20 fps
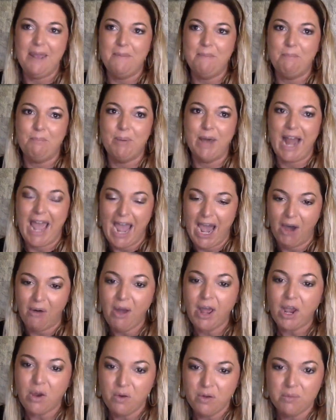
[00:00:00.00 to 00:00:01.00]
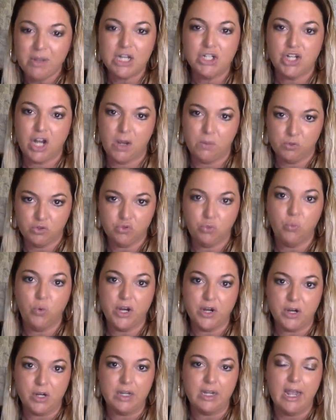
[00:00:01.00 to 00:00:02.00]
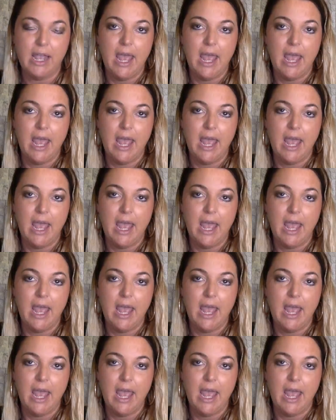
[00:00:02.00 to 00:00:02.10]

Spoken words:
But how I quit my job was weird.